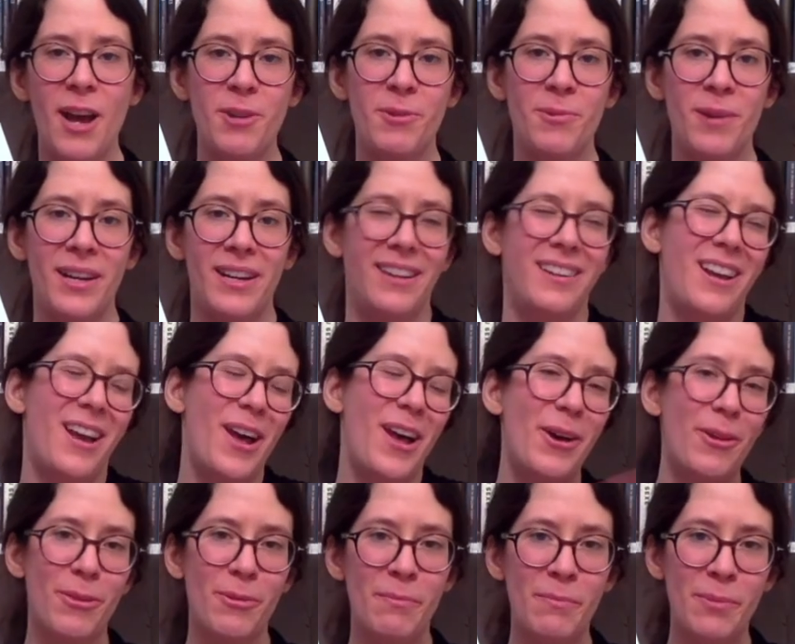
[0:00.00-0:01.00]
I'd read in
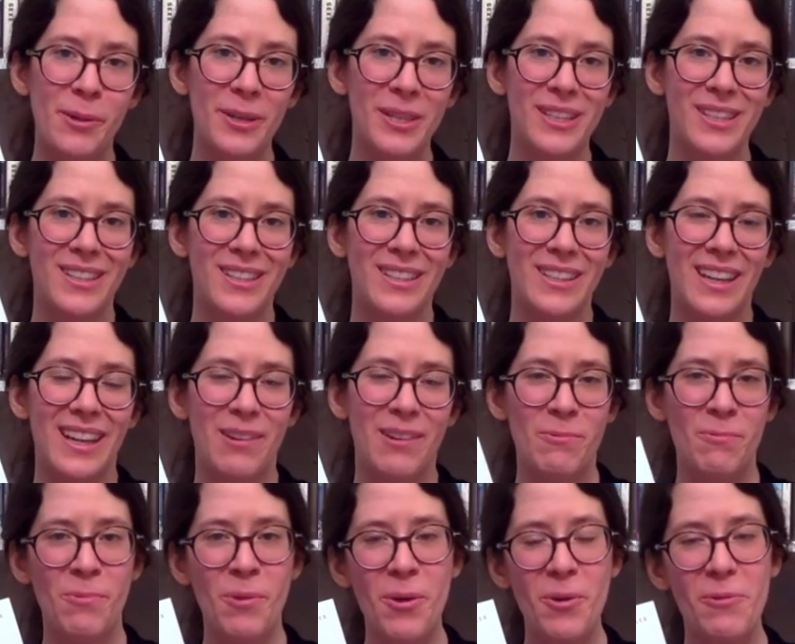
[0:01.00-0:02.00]
other books
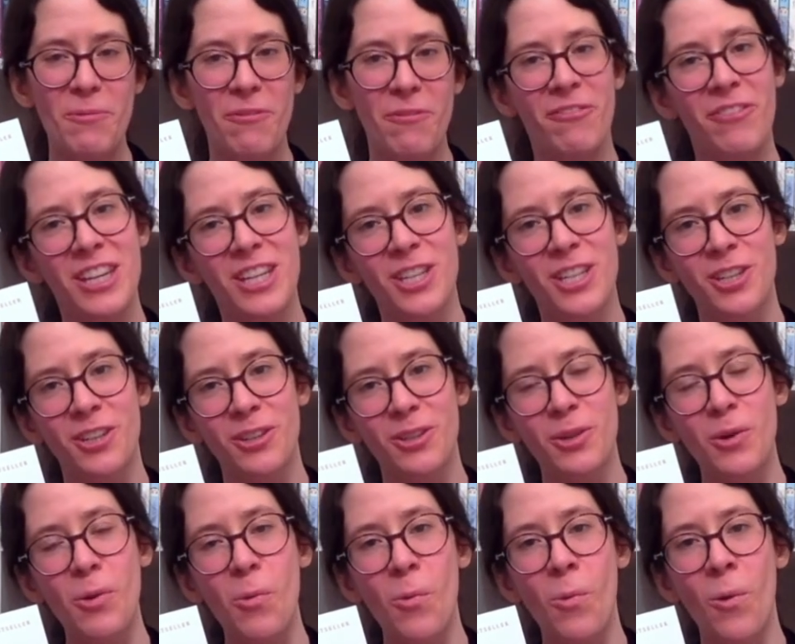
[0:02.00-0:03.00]
weren't featured
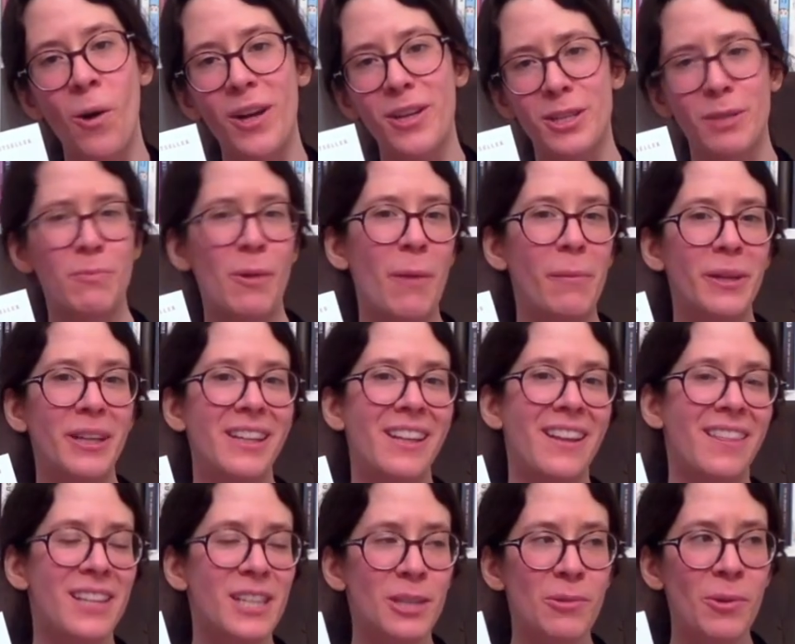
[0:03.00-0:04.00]
quite as prominently
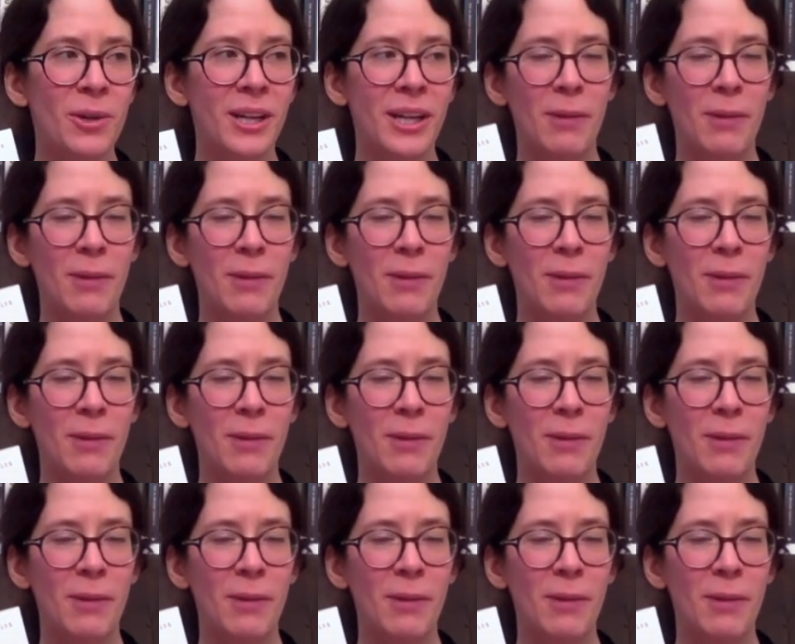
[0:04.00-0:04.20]
in this one,